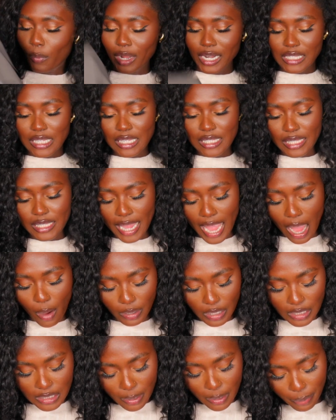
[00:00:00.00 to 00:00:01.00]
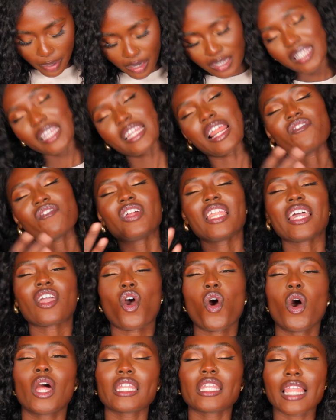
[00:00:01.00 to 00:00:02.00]
wanted to see how it looked in person. I feel
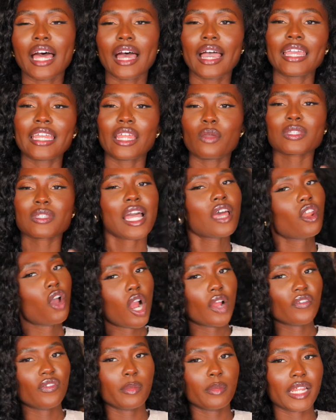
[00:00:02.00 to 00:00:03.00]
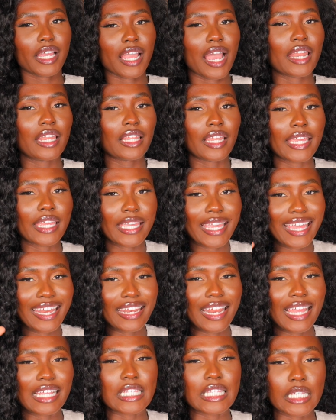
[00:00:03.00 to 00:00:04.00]
like online it was kind of hard for me to kind of like get
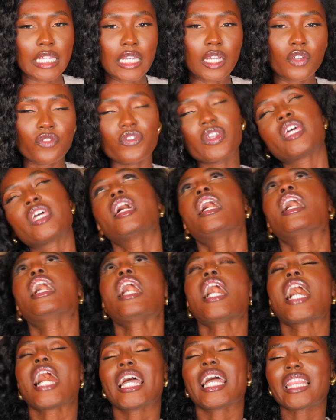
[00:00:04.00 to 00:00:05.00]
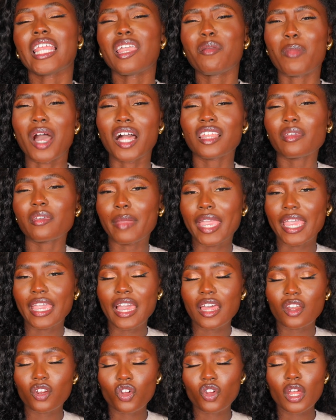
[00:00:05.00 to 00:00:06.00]
an idea of it. I think Molly May
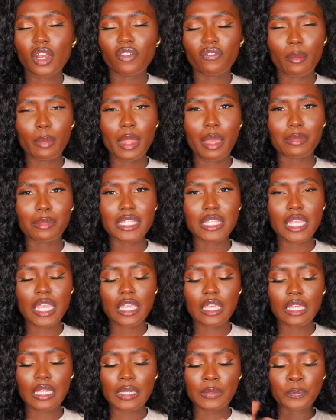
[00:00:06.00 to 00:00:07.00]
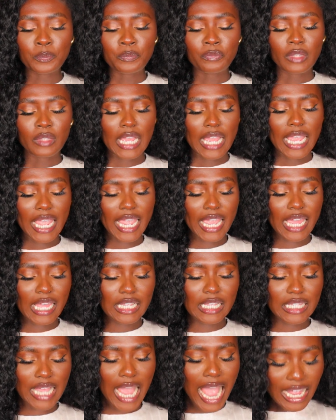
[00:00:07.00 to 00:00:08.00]
had it on, if I'm not mistaken,
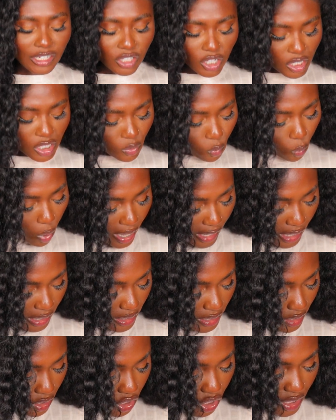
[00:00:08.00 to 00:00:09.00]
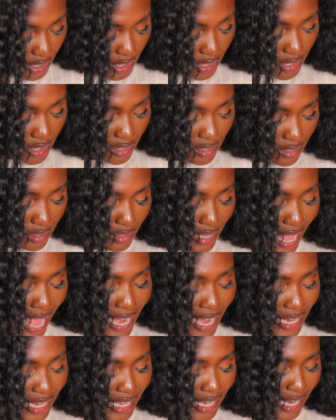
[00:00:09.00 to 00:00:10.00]
and I just wanted to
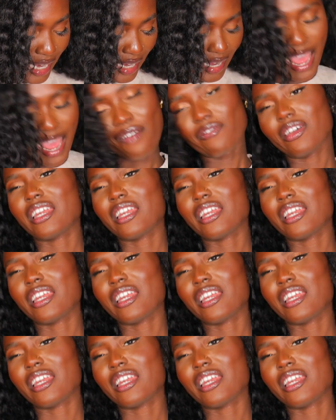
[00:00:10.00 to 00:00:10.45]
I didn't have